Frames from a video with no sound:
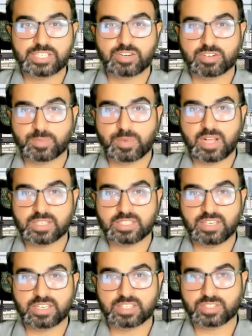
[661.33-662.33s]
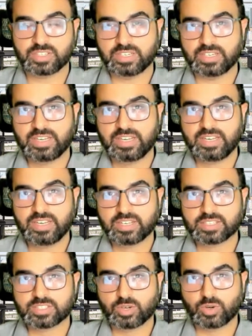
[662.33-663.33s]
and response industry.
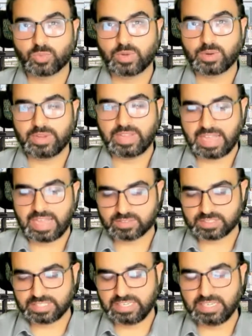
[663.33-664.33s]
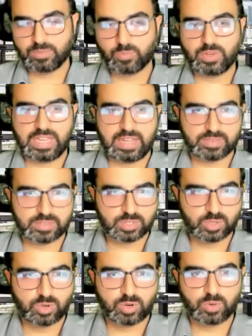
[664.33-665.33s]
So where we have SIEM, we have
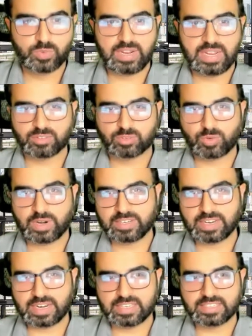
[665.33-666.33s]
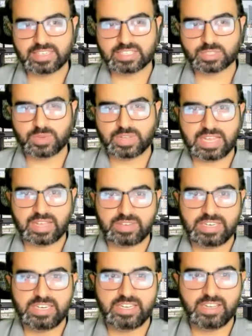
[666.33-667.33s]
SOAR, we have threat intelligence, we have
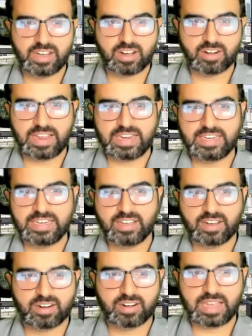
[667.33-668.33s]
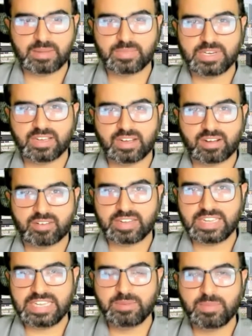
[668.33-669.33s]
EDR, NDR, MDR,
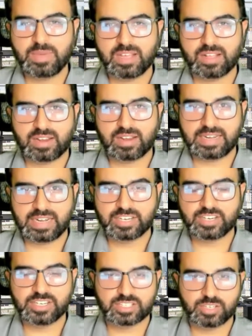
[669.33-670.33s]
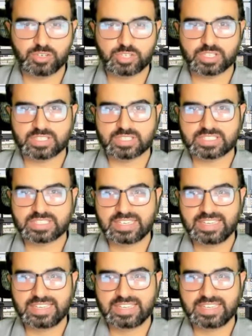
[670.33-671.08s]
email, identity solutions,